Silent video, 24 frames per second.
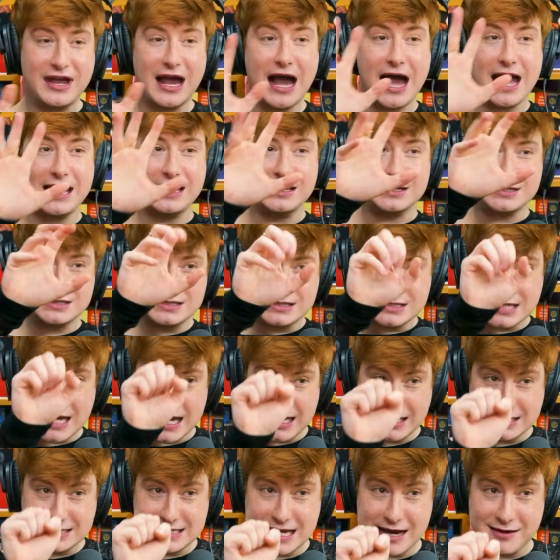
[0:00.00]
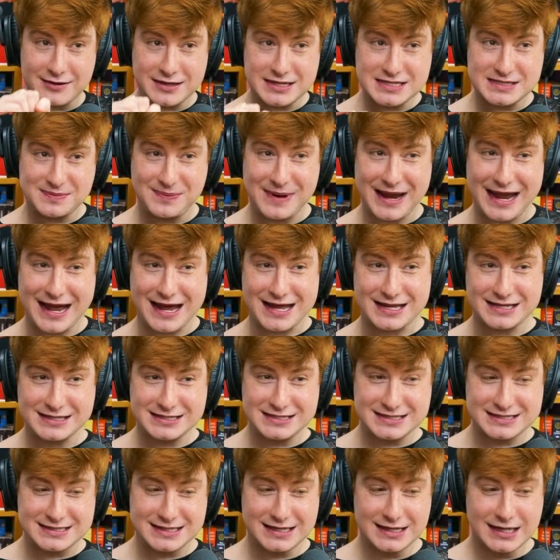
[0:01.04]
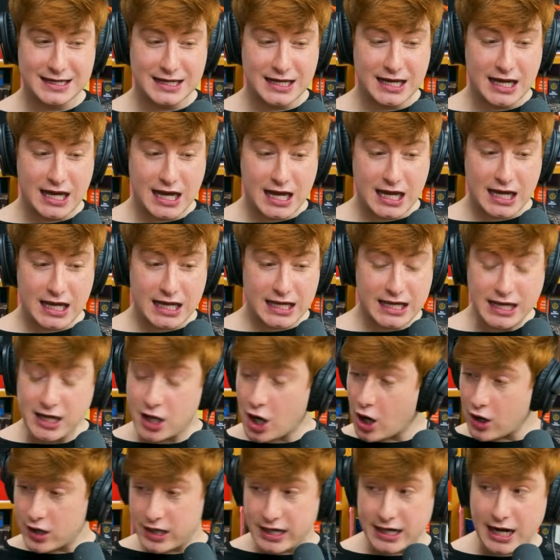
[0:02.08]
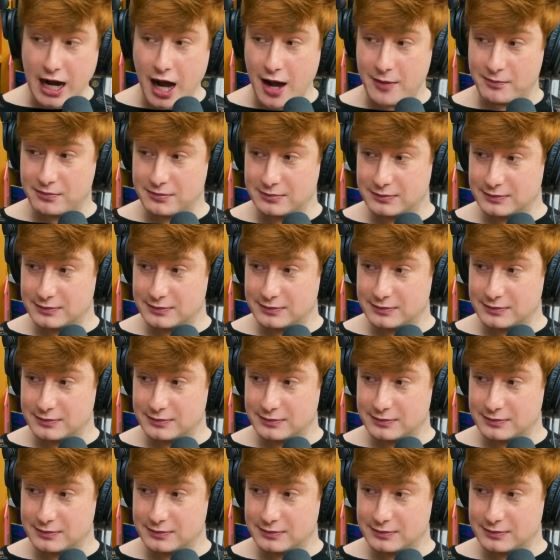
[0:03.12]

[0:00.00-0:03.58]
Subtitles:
I take down his pants. He had already come.